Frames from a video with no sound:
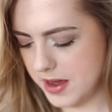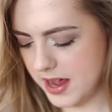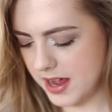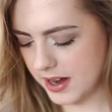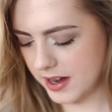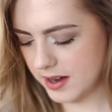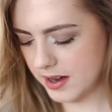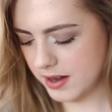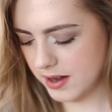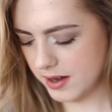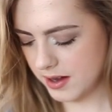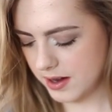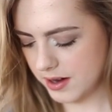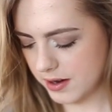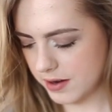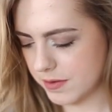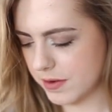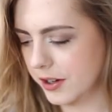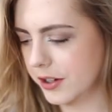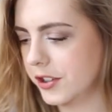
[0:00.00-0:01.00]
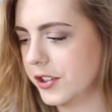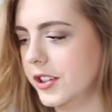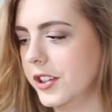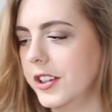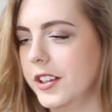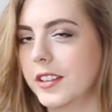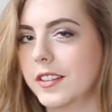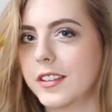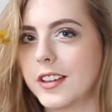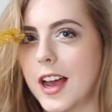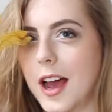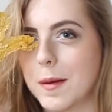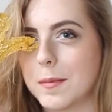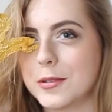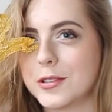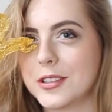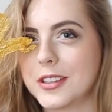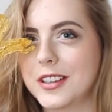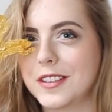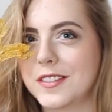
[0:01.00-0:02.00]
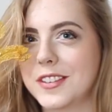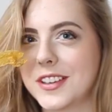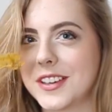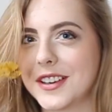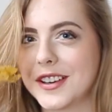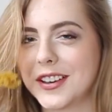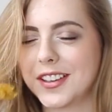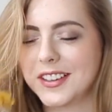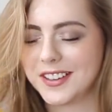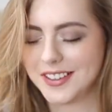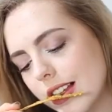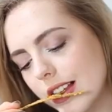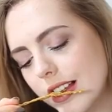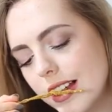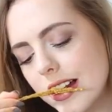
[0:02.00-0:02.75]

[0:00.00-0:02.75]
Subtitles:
big crunchy cabbage leaf here.